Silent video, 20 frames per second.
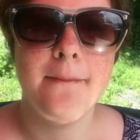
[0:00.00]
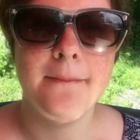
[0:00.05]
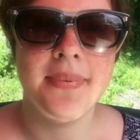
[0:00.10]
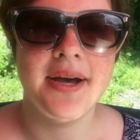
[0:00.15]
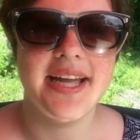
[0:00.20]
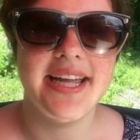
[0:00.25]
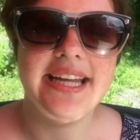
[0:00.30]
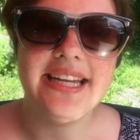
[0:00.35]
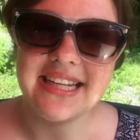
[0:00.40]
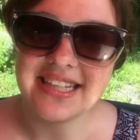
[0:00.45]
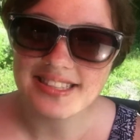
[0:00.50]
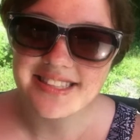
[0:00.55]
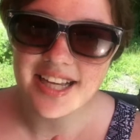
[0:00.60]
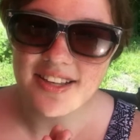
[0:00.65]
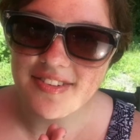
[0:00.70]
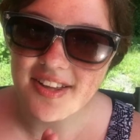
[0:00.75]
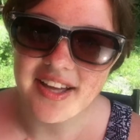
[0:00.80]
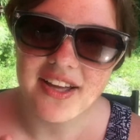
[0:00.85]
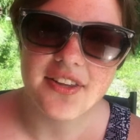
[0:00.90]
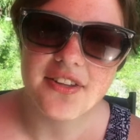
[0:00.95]
But he does
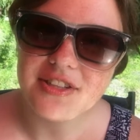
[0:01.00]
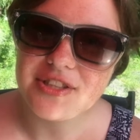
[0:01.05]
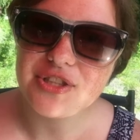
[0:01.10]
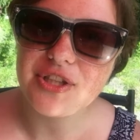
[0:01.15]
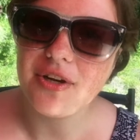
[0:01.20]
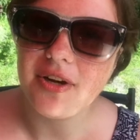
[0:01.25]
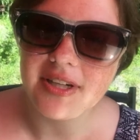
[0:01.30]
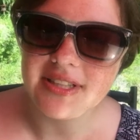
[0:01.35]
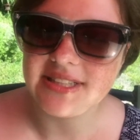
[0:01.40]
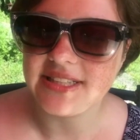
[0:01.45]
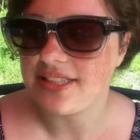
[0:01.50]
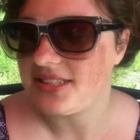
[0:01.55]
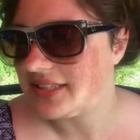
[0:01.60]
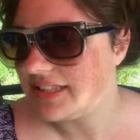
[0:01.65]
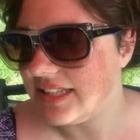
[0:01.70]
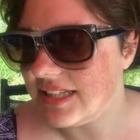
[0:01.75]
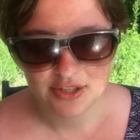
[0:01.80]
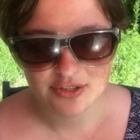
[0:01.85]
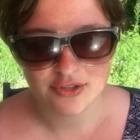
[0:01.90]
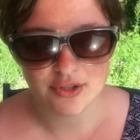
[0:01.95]
have that other show on
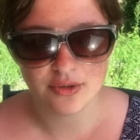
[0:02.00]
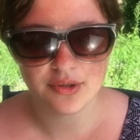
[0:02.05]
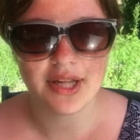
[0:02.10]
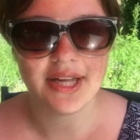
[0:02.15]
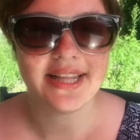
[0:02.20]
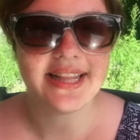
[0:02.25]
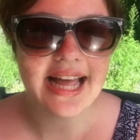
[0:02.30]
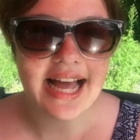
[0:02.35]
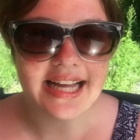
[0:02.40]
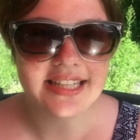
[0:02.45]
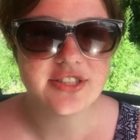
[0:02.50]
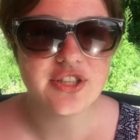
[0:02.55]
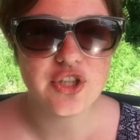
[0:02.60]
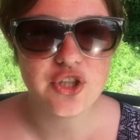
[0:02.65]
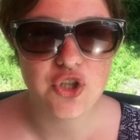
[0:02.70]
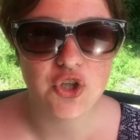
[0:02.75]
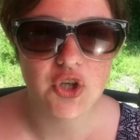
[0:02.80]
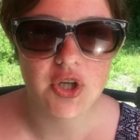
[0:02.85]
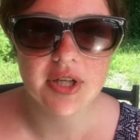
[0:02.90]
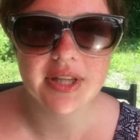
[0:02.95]
Disney. So like that's a
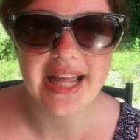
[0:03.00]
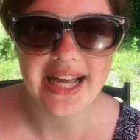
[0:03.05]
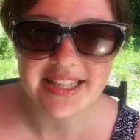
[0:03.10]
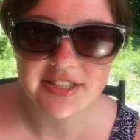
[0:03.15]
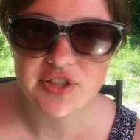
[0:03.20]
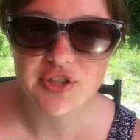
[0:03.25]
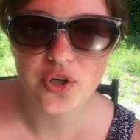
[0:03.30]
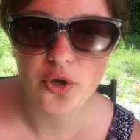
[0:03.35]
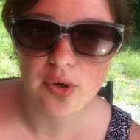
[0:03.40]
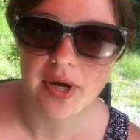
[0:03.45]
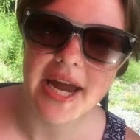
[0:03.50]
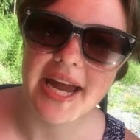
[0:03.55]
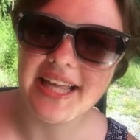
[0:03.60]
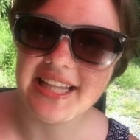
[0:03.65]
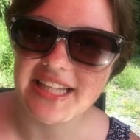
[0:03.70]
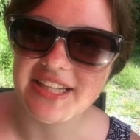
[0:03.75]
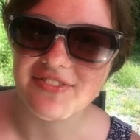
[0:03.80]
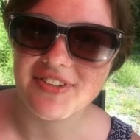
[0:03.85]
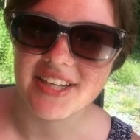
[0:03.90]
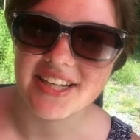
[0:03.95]
good that's an okay
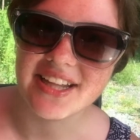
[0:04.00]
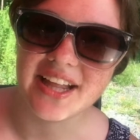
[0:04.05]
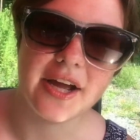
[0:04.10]
leaving.